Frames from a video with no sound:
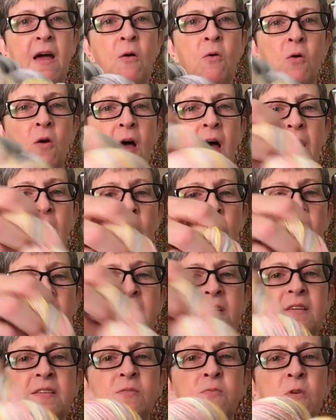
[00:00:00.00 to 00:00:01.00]
ordered
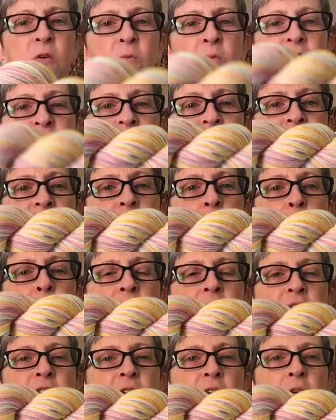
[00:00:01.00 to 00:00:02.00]
this one, which is the
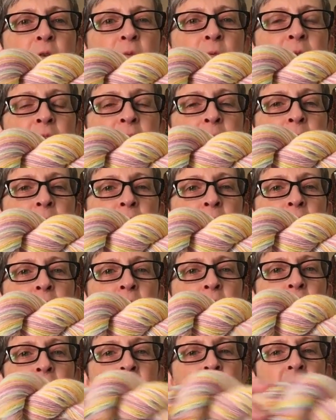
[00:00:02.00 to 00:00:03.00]
Winter Rainbow,
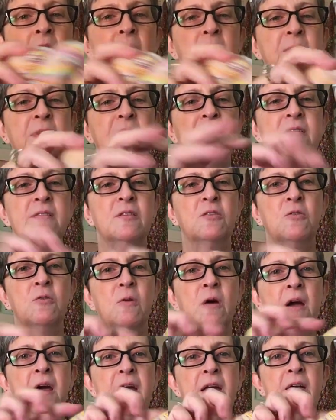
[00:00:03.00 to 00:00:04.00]
because of the
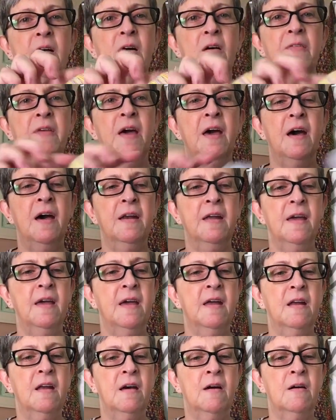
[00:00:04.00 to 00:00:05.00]
gray and all that.
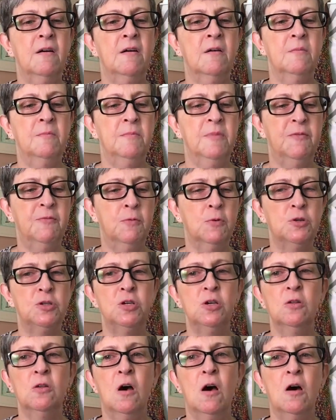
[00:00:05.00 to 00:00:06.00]
And before
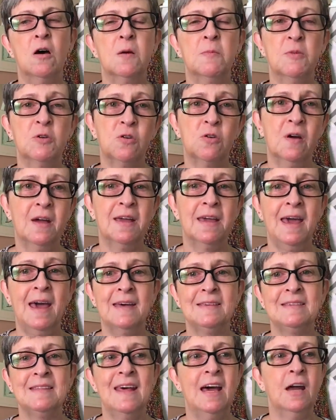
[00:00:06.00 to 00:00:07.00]
too long, I'm gonna try and
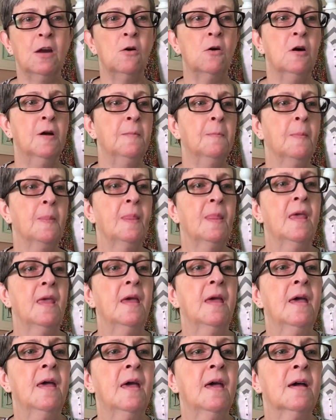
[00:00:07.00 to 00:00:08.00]
cast that on,
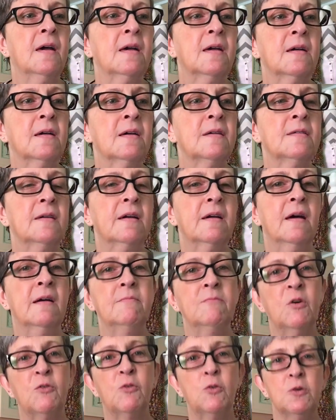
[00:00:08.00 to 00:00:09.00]
because I,
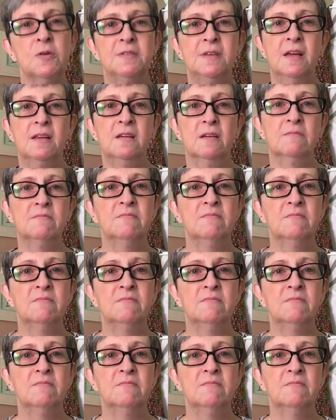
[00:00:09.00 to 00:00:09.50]
of course, had to